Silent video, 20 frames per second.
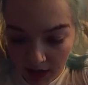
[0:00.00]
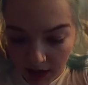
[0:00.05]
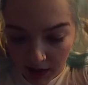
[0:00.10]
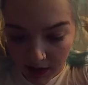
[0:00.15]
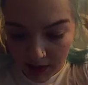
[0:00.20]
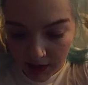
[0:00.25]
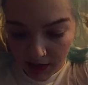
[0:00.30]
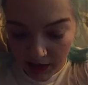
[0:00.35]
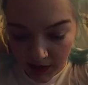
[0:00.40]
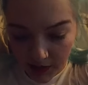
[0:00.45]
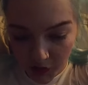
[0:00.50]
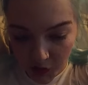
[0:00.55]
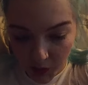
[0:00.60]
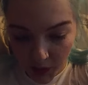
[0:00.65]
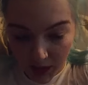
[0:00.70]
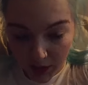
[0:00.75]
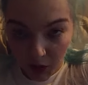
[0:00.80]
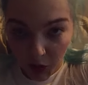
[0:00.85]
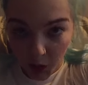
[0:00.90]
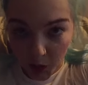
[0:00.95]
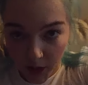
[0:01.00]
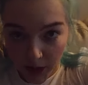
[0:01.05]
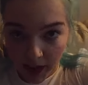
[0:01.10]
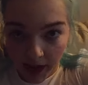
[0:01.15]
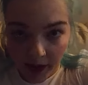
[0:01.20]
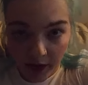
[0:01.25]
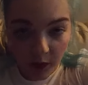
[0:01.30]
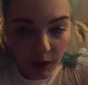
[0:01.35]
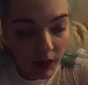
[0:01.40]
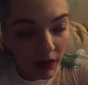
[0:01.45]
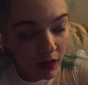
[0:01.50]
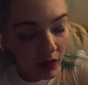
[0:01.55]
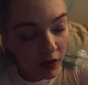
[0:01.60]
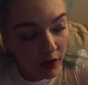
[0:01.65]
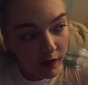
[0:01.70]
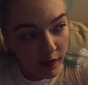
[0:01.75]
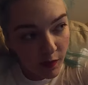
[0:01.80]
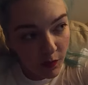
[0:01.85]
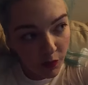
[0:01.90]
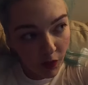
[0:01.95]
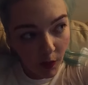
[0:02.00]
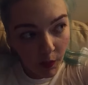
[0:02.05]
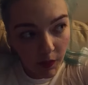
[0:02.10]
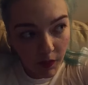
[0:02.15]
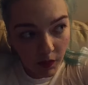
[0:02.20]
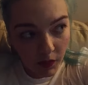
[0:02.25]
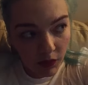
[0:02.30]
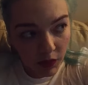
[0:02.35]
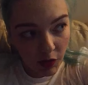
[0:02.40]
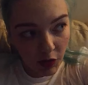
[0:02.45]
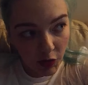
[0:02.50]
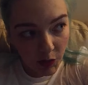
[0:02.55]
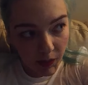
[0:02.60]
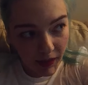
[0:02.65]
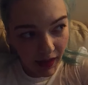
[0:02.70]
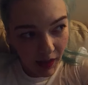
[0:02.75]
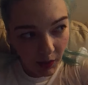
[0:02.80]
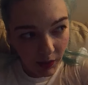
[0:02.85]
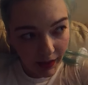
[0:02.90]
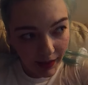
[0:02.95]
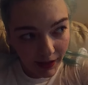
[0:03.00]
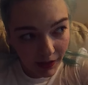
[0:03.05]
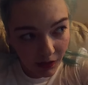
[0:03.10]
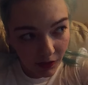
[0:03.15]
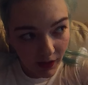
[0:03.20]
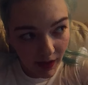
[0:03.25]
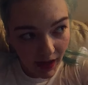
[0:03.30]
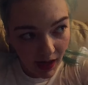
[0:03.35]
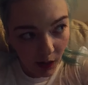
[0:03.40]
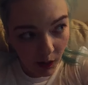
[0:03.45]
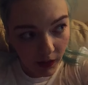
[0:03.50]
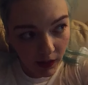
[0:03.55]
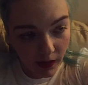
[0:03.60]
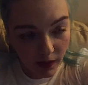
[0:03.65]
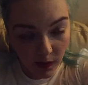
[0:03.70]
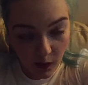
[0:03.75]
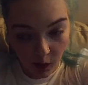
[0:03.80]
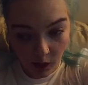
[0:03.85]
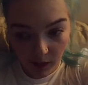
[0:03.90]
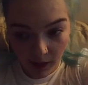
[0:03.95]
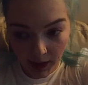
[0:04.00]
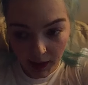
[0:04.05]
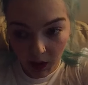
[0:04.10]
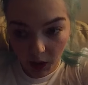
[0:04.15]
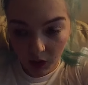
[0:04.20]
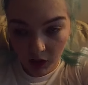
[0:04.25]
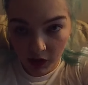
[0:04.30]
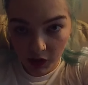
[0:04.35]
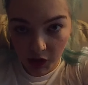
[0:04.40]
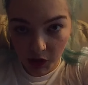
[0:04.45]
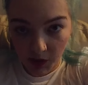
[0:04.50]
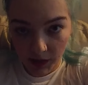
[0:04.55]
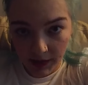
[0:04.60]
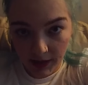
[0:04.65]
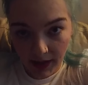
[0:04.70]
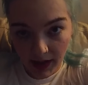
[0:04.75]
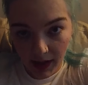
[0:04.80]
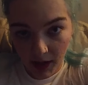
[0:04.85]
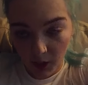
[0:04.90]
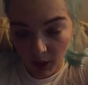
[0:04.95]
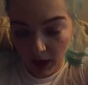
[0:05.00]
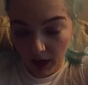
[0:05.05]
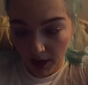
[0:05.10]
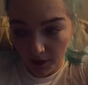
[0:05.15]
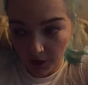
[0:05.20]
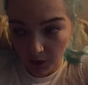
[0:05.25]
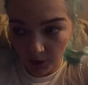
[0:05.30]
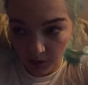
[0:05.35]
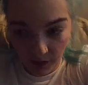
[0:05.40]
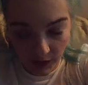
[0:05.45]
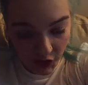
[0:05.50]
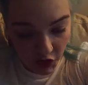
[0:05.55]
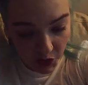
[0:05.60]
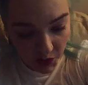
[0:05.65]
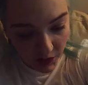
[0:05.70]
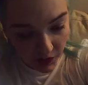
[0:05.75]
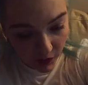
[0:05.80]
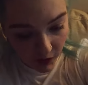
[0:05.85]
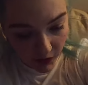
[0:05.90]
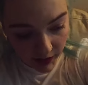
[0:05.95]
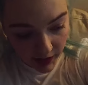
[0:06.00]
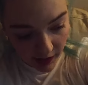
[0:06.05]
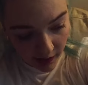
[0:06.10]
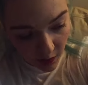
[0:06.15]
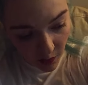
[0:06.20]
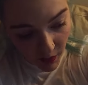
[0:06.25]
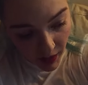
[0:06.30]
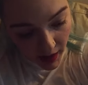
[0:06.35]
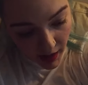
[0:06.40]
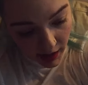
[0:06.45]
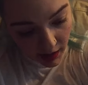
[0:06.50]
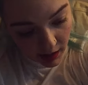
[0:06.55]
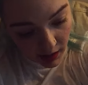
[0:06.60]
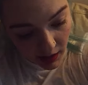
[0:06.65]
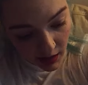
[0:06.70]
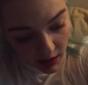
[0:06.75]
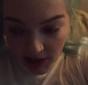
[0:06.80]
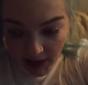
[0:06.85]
And then I need to make the cupcakes, because he's probably only going to be out like another hour. So if I want to do it now, I'll have them finished before he gets back.